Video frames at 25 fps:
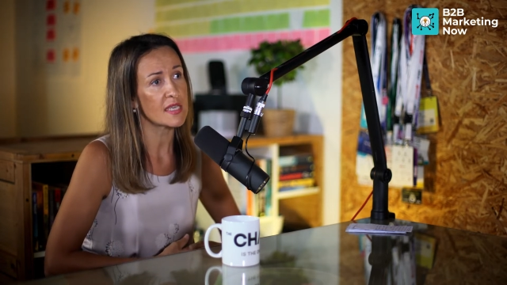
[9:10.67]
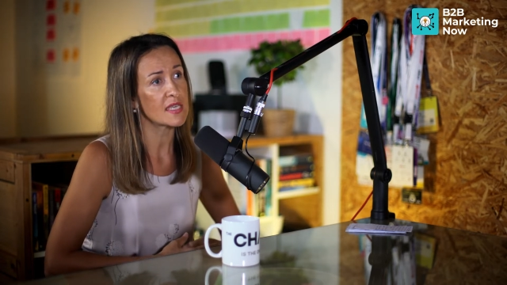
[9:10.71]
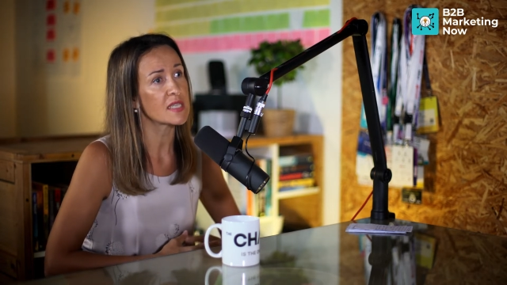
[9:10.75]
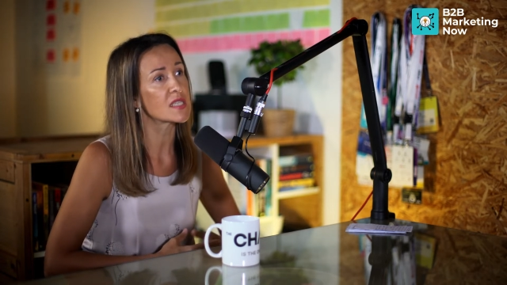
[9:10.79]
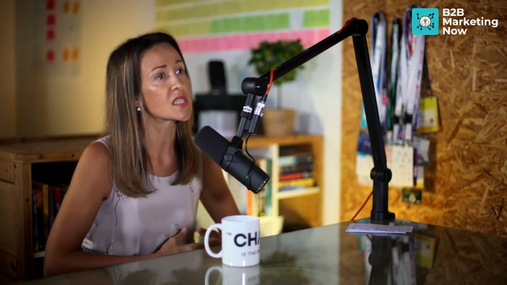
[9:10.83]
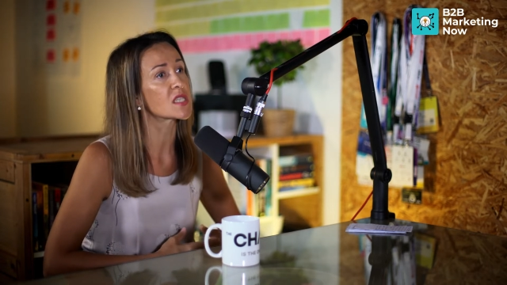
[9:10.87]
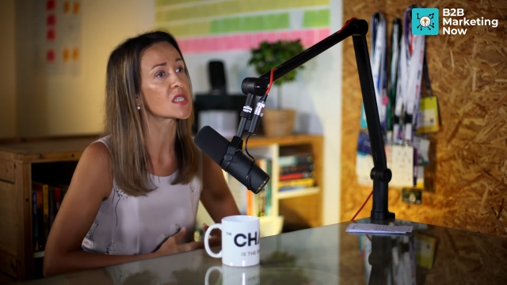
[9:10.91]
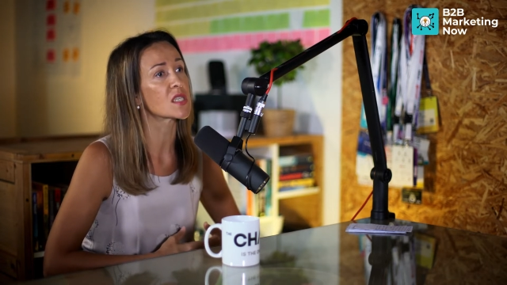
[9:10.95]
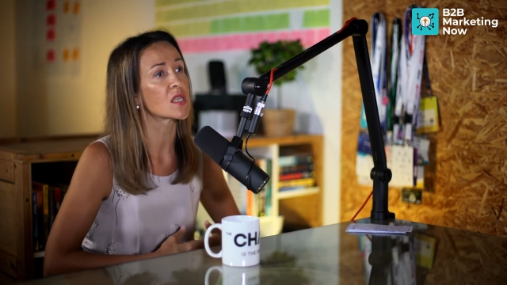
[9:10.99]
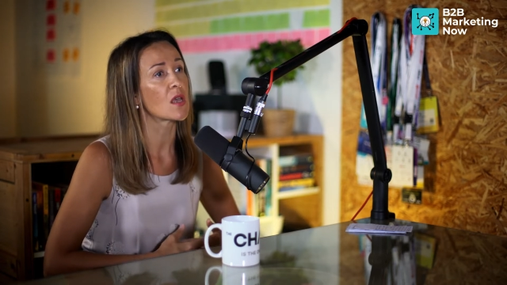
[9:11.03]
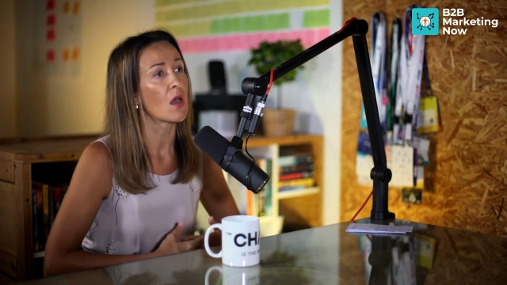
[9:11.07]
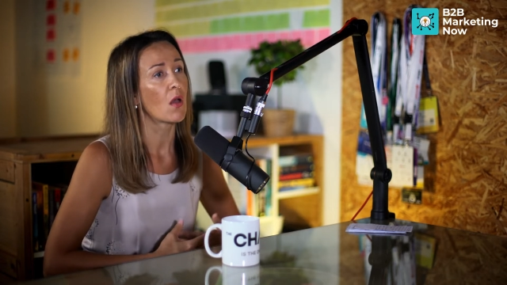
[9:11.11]

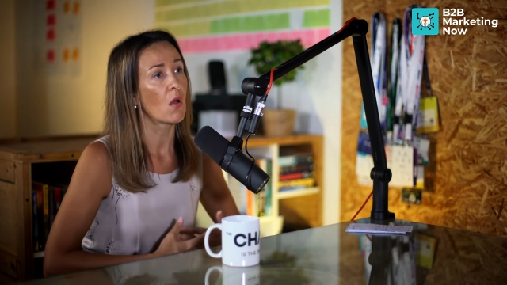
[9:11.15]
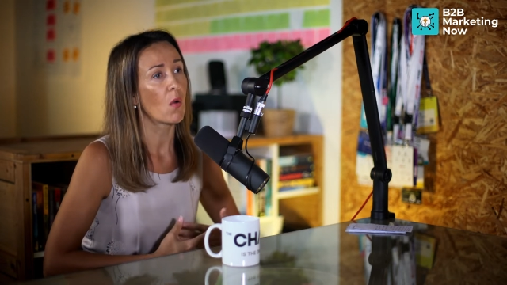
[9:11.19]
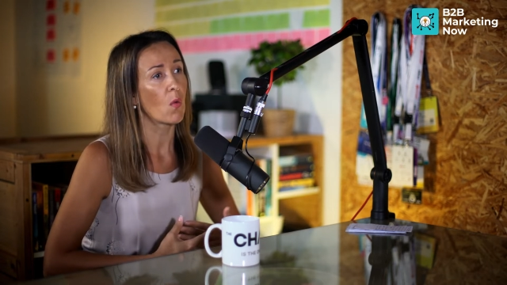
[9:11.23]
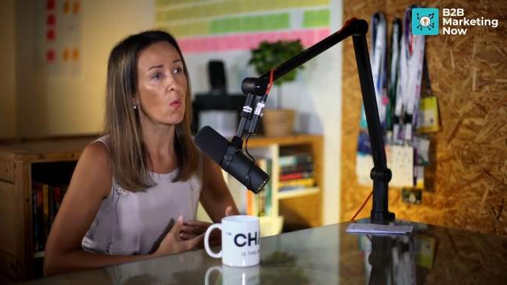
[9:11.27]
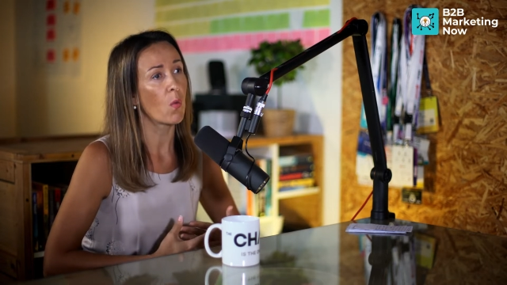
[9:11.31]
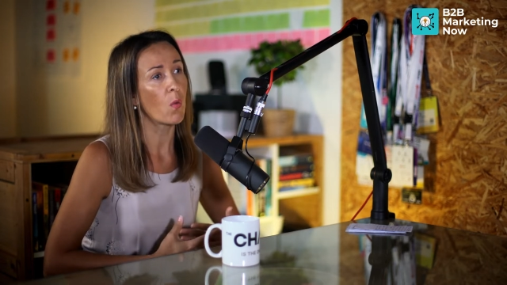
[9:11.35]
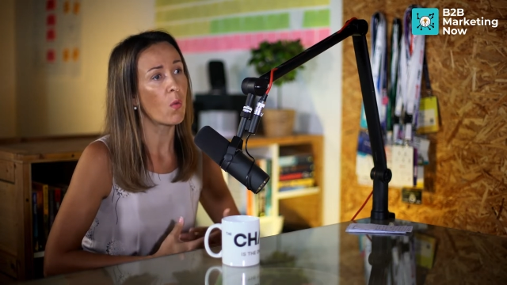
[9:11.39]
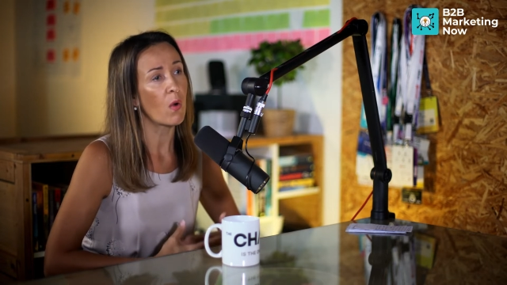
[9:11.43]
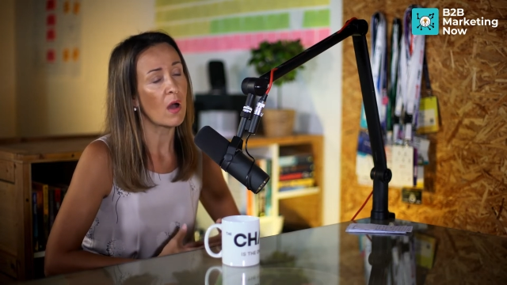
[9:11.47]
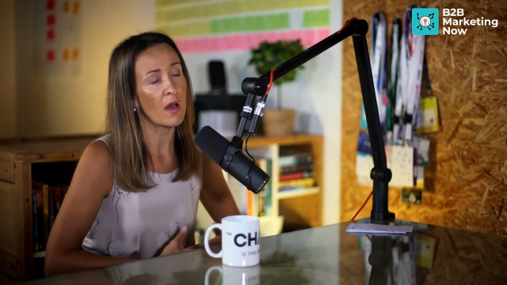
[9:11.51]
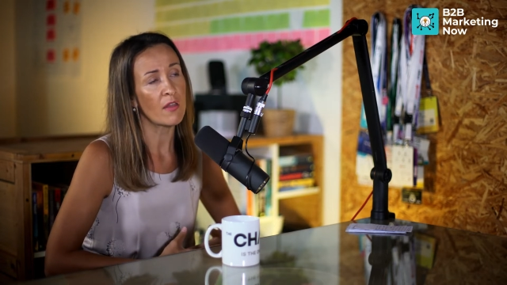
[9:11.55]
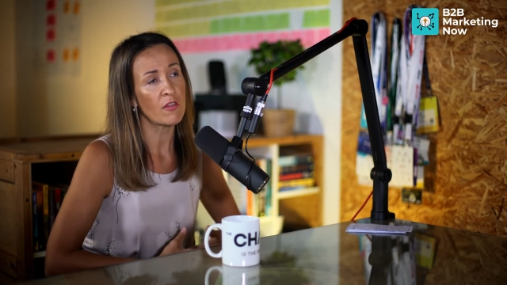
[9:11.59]
it's
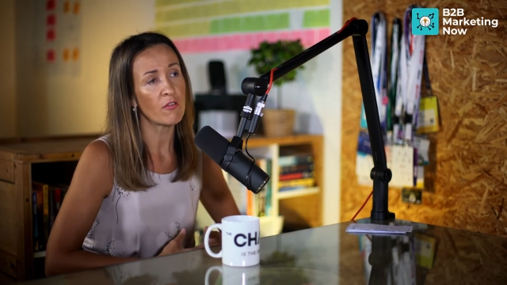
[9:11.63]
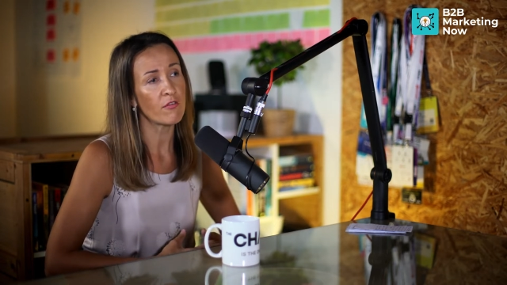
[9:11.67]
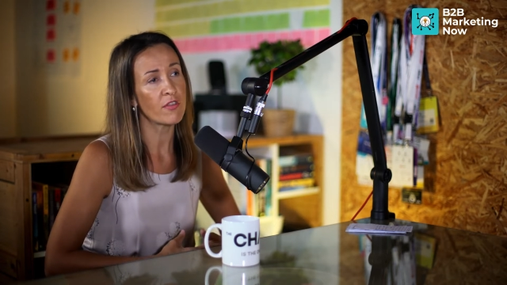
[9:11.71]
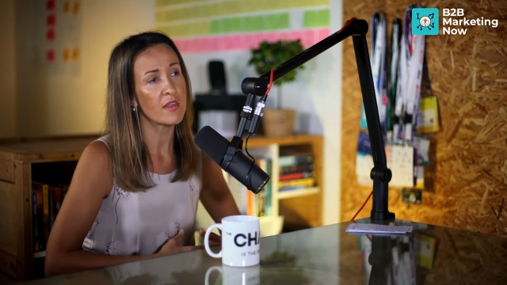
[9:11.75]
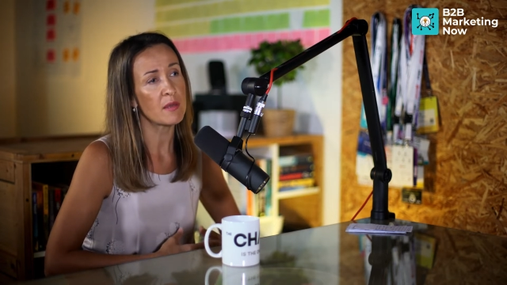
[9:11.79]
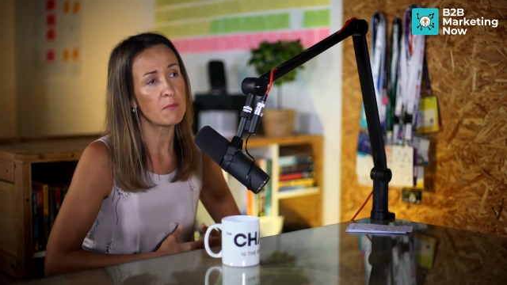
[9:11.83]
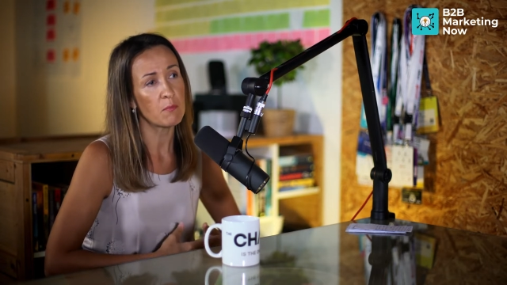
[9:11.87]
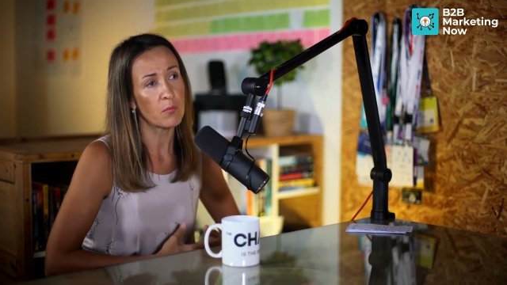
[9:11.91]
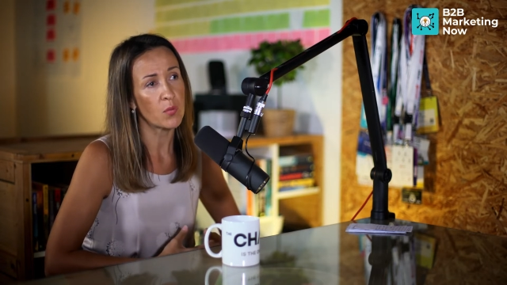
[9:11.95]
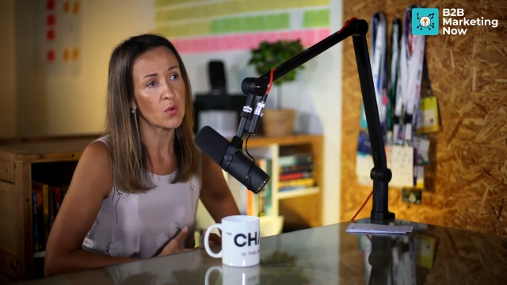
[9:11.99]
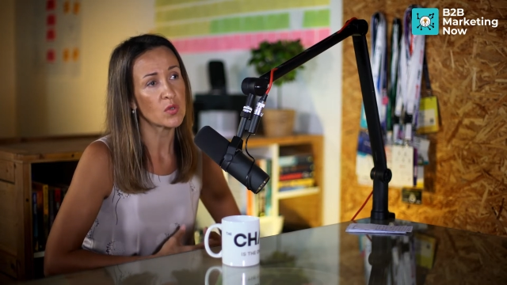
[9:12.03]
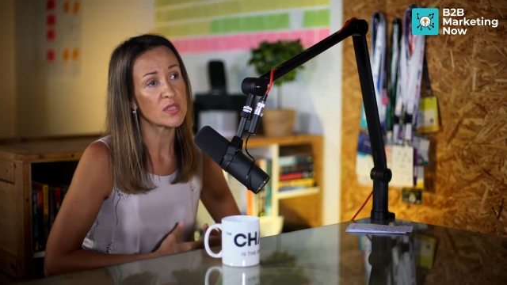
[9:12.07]
one of the
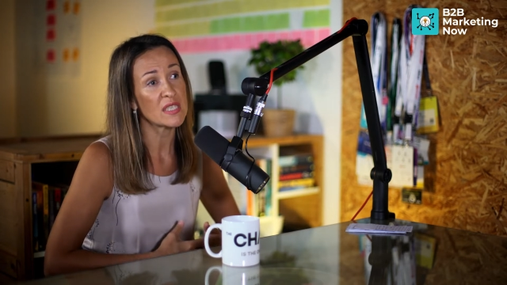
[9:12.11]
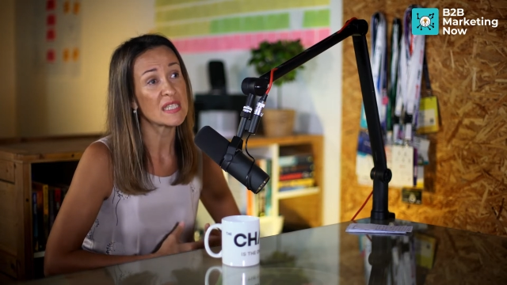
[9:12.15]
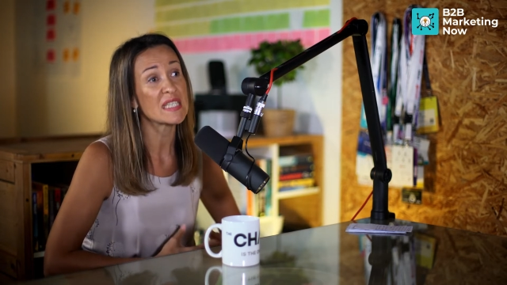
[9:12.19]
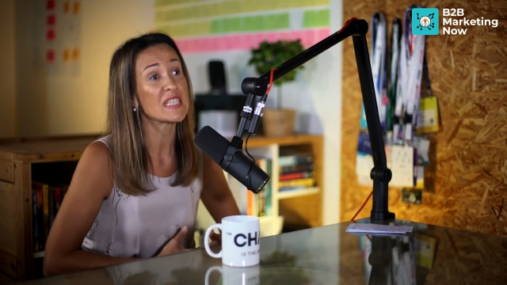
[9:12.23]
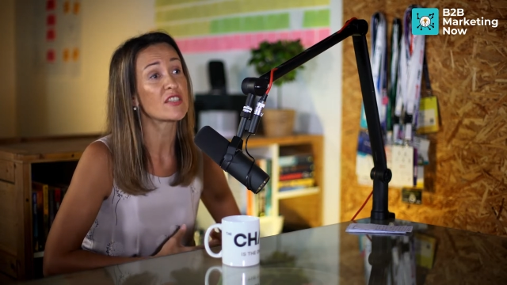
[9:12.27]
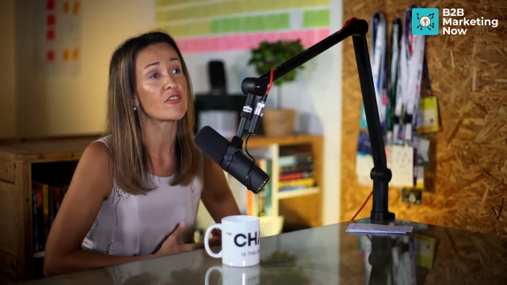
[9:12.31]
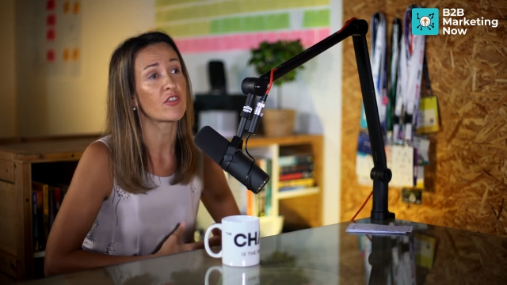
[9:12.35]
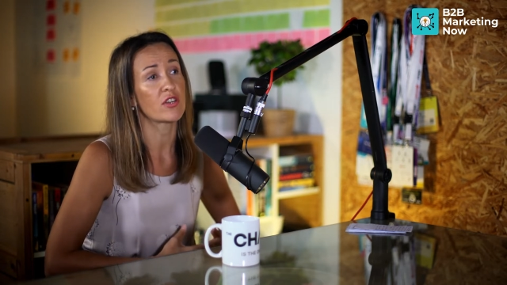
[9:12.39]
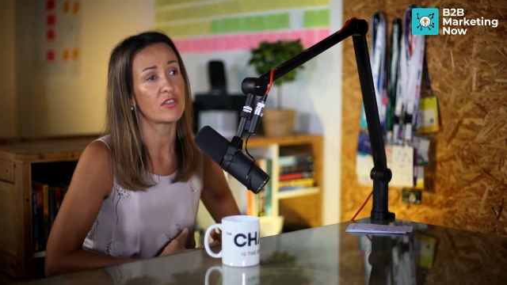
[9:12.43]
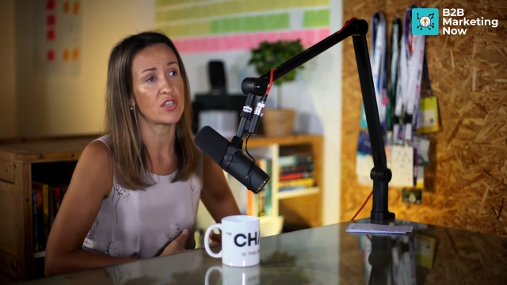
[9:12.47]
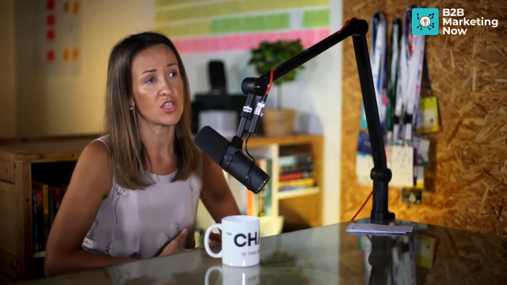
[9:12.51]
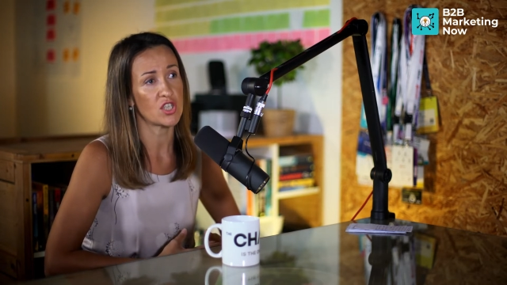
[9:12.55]
important
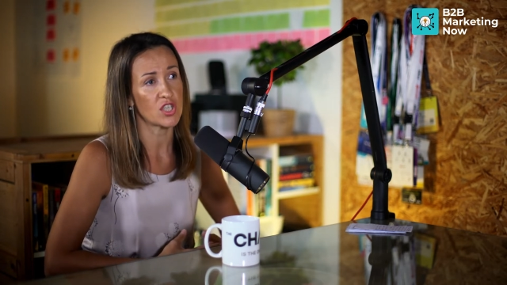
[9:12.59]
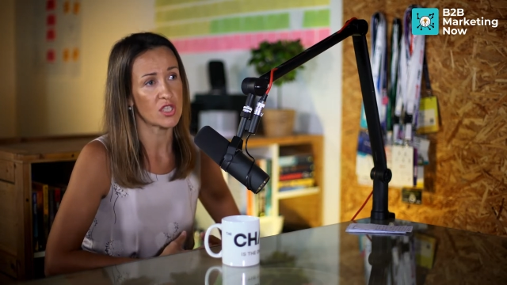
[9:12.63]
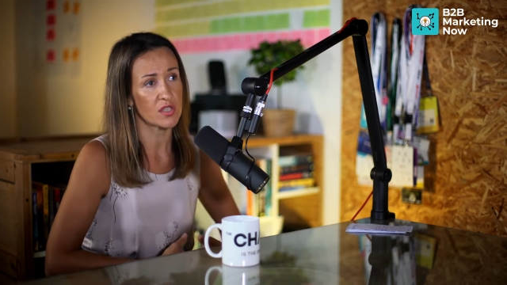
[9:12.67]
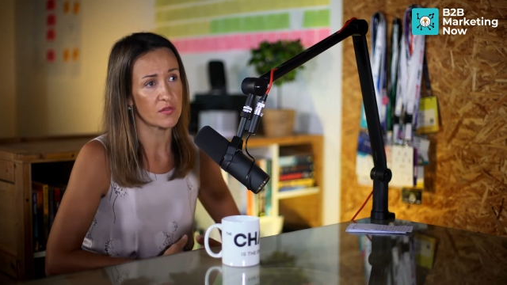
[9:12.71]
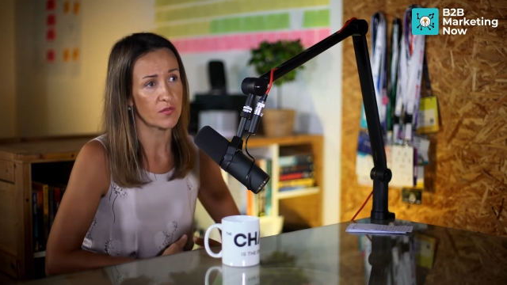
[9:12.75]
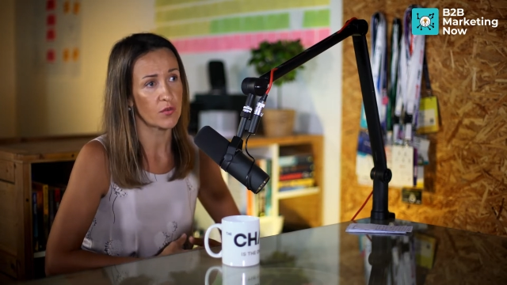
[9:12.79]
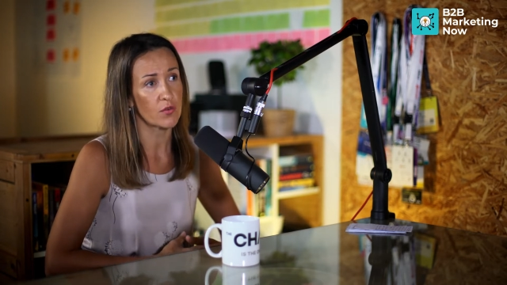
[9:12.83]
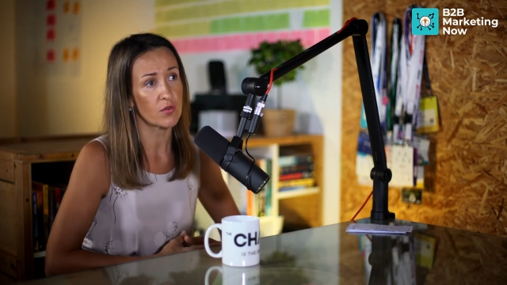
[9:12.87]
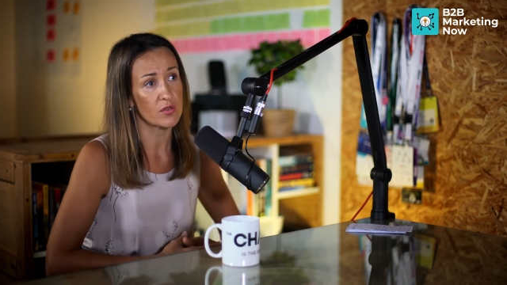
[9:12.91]
strategies for